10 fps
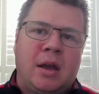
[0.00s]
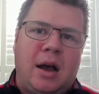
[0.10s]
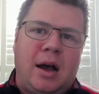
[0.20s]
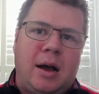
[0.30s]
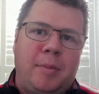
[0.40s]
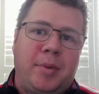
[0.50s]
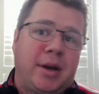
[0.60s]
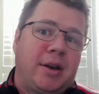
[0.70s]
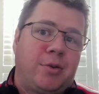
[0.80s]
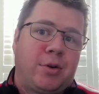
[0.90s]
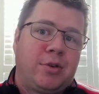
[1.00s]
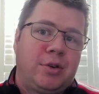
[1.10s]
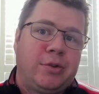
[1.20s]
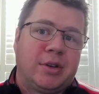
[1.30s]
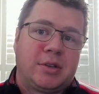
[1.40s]
Uh, but in order to
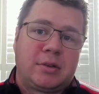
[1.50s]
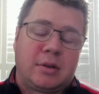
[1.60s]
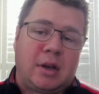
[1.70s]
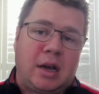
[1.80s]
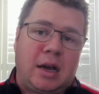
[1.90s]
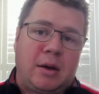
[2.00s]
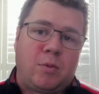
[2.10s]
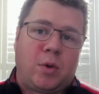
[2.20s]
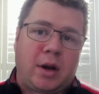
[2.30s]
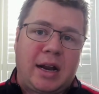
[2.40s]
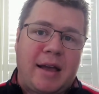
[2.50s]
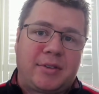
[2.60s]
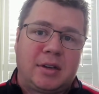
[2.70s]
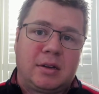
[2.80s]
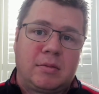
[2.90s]
do this, uh, we're going to have
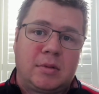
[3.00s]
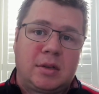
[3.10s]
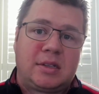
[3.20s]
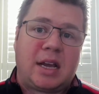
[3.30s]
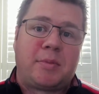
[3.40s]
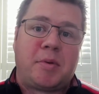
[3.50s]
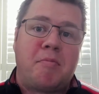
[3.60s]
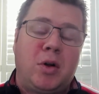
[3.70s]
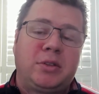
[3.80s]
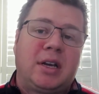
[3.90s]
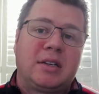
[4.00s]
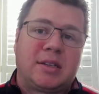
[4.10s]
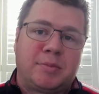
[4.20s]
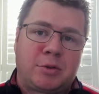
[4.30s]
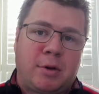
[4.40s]
to set up a
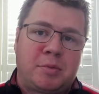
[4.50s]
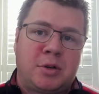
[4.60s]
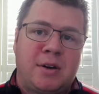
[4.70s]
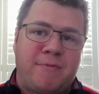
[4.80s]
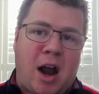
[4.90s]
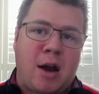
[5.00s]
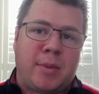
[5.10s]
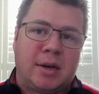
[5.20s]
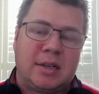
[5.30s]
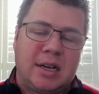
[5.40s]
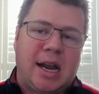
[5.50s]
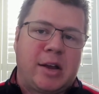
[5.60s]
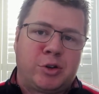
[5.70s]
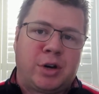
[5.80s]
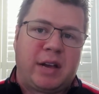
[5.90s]
multi-subscription environment in
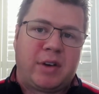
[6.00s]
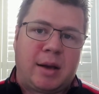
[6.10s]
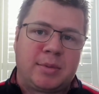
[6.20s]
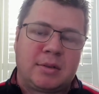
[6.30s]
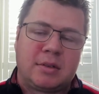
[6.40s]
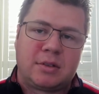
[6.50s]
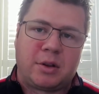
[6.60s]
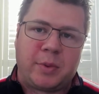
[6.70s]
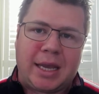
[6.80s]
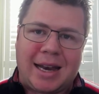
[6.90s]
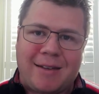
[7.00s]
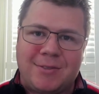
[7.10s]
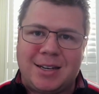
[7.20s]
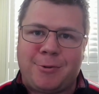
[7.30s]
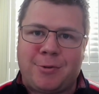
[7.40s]
Azure DevOps so that we can
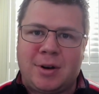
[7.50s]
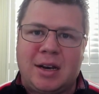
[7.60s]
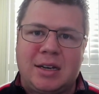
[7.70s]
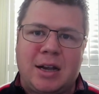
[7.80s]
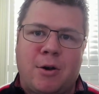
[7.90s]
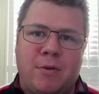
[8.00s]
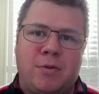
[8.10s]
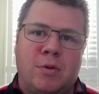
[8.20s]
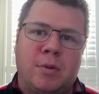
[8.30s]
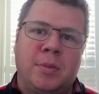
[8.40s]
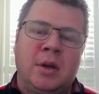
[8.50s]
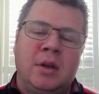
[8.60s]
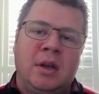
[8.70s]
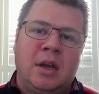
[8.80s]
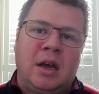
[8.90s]
have different Terraform
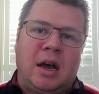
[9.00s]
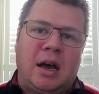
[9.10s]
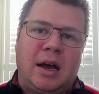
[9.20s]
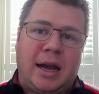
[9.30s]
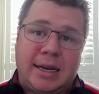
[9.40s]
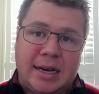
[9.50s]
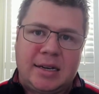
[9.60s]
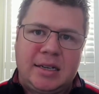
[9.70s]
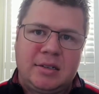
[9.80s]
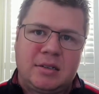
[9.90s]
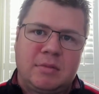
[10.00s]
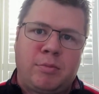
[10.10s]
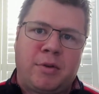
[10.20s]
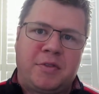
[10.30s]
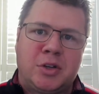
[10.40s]
uh, identities
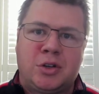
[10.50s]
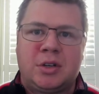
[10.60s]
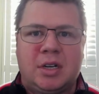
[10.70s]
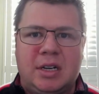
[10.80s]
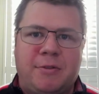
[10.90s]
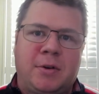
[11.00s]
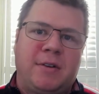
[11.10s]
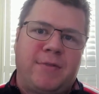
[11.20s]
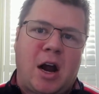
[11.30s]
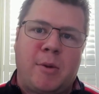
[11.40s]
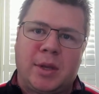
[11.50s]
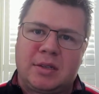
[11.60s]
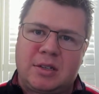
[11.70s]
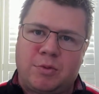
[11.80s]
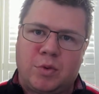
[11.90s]
provisioned to different
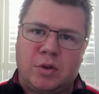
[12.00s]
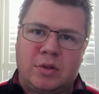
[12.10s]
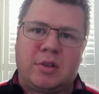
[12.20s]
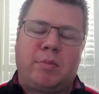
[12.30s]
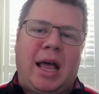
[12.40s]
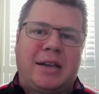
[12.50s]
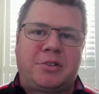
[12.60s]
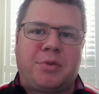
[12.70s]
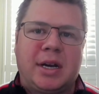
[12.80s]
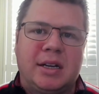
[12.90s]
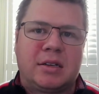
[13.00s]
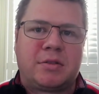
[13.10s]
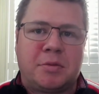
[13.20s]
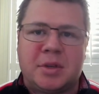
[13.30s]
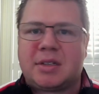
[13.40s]
environments to reduce the blast radius
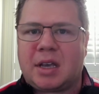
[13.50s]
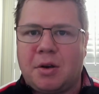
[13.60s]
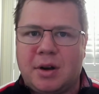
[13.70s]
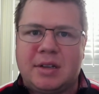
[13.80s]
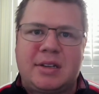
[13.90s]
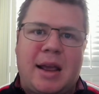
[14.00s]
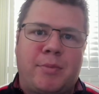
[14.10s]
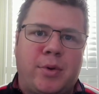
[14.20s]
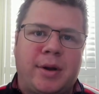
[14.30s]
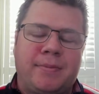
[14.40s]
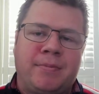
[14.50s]
from a security standpoint.